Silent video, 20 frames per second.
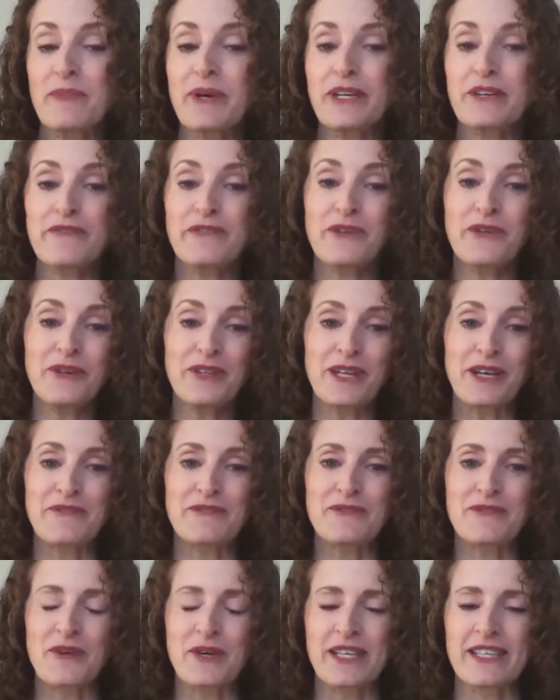But if your
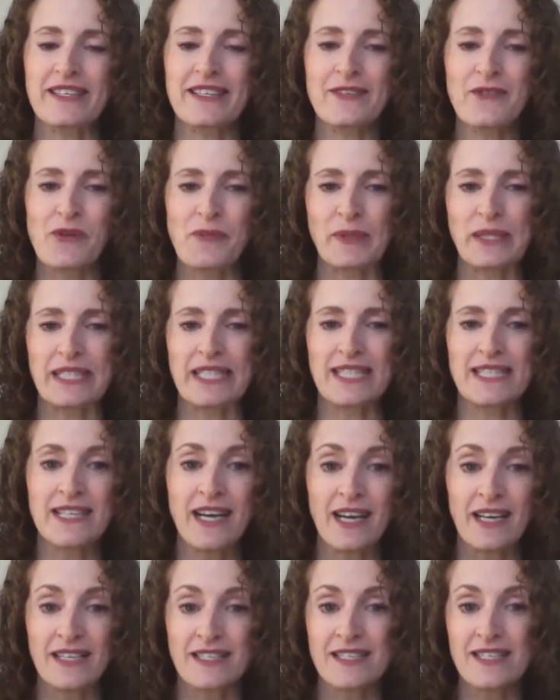loved one normally
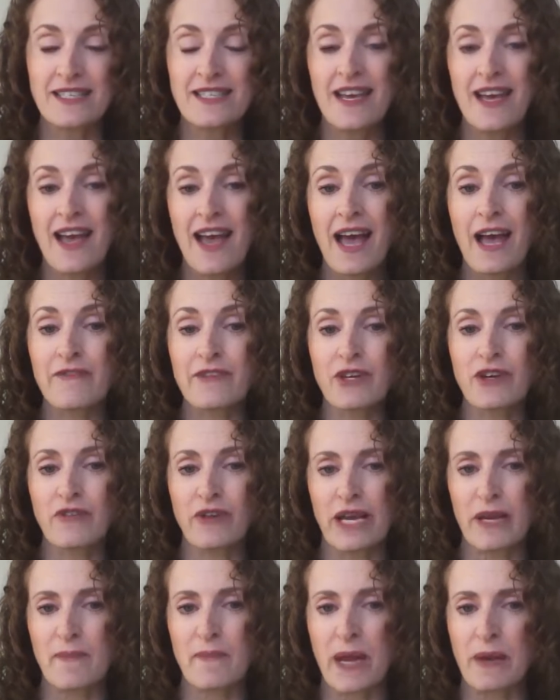does have a
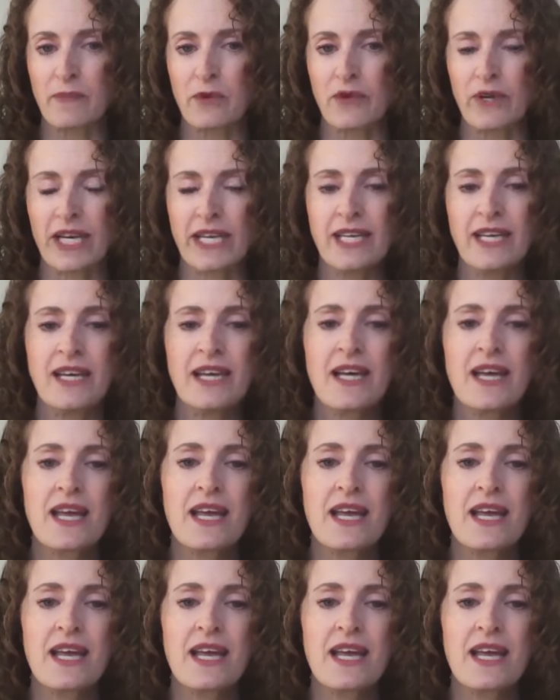great memory,